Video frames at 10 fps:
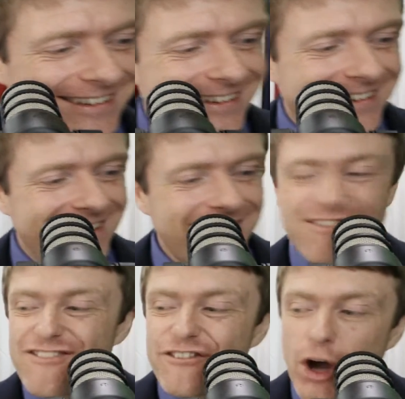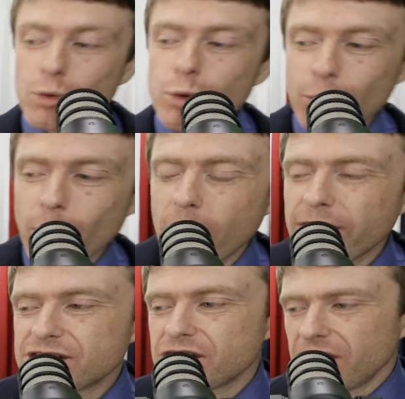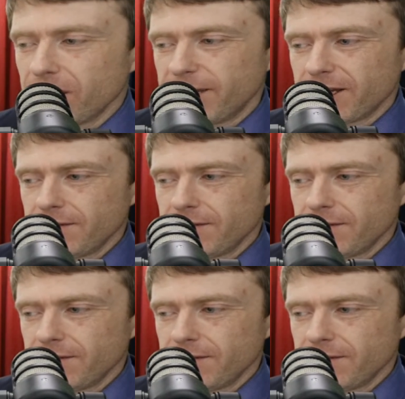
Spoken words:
They fucked with the wrong engineer, man.